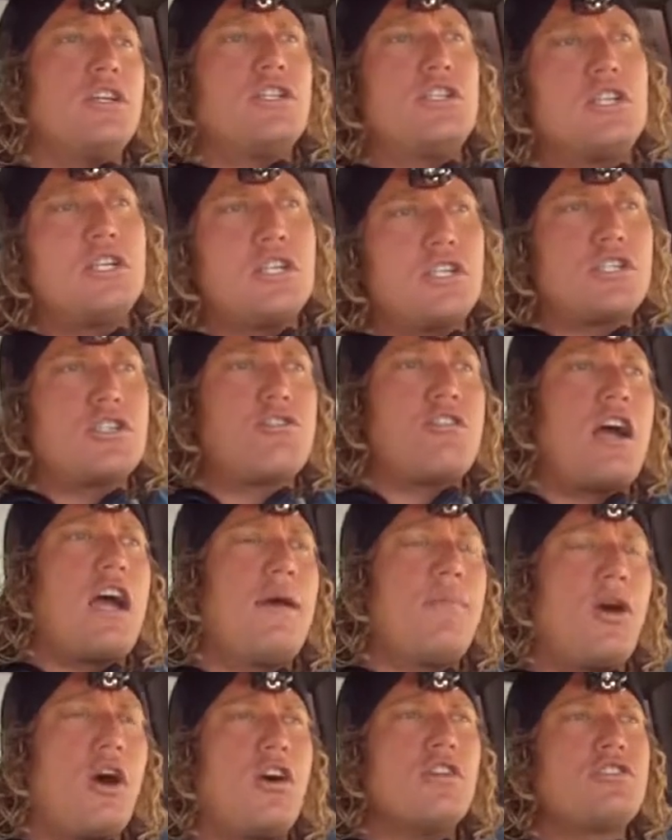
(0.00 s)
to
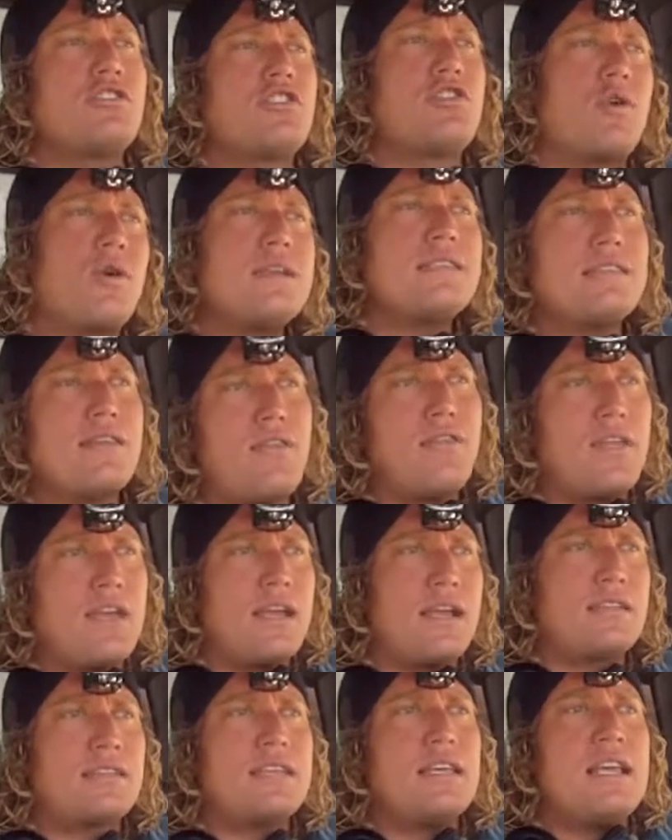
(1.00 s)
describe all sorts of
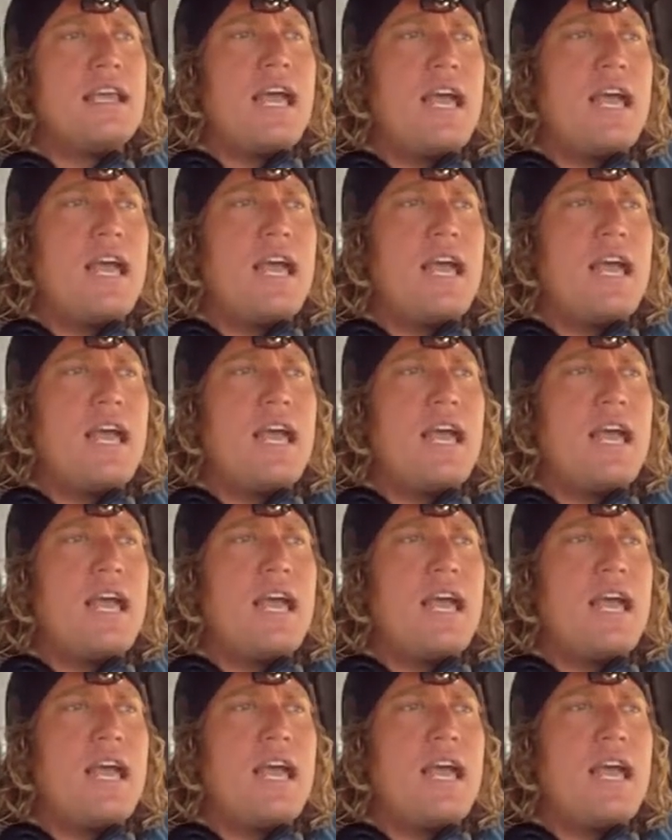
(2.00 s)
things,